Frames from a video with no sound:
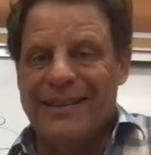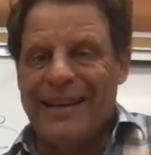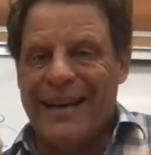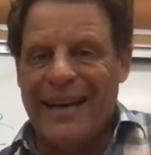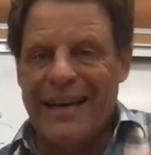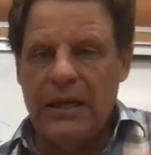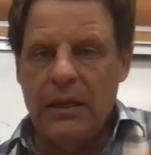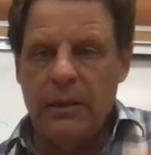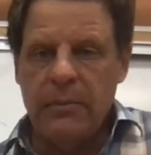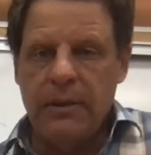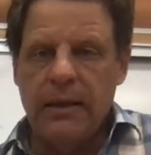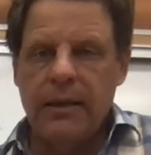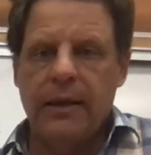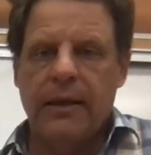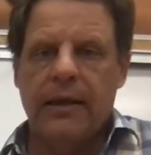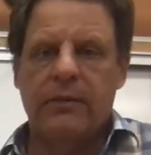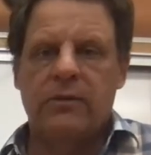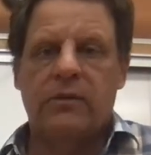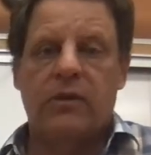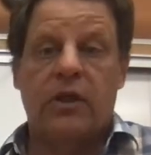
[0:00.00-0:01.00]
tiny bit
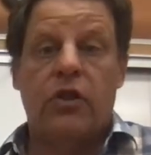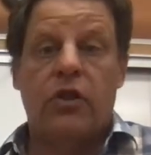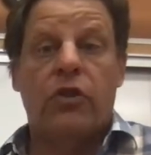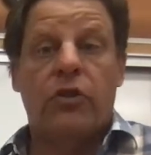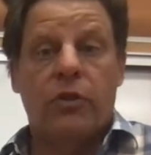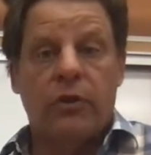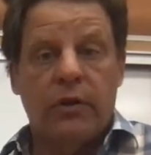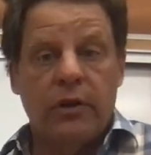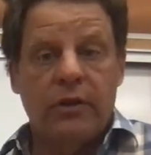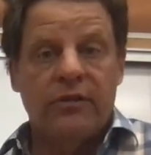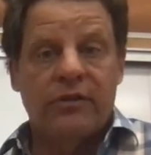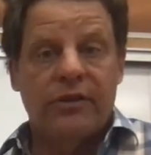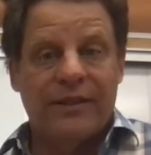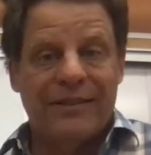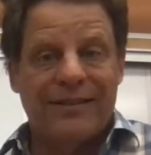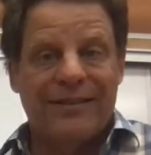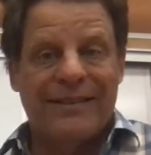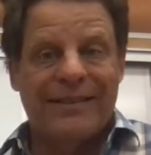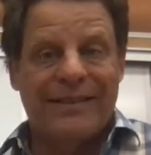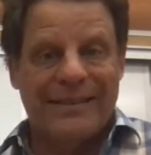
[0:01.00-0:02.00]
less than
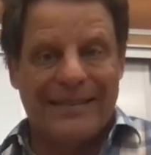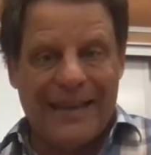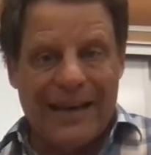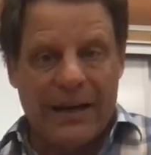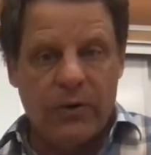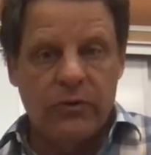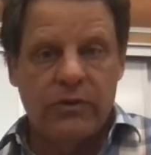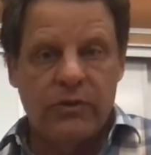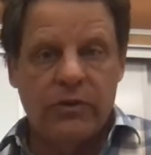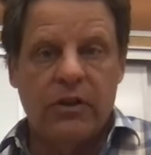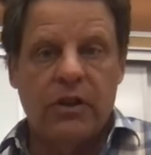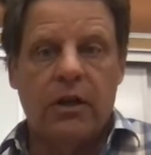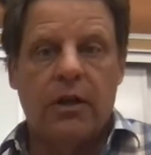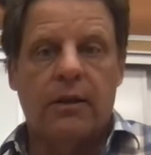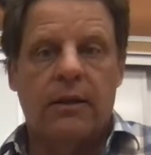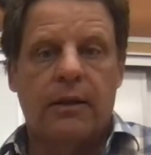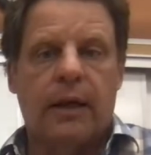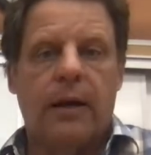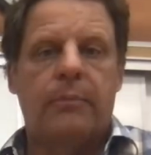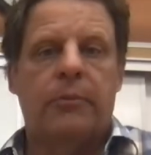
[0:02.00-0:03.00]
36,000
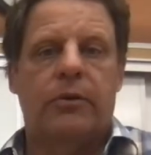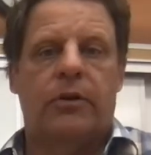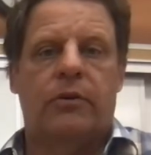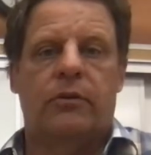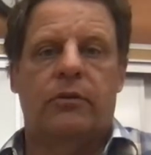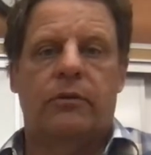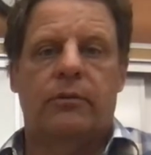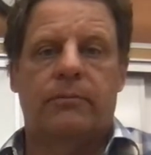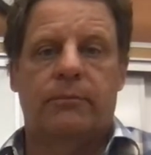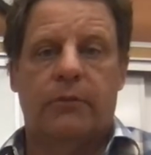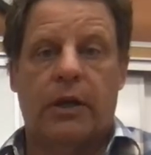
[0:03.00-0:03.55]
kilometers.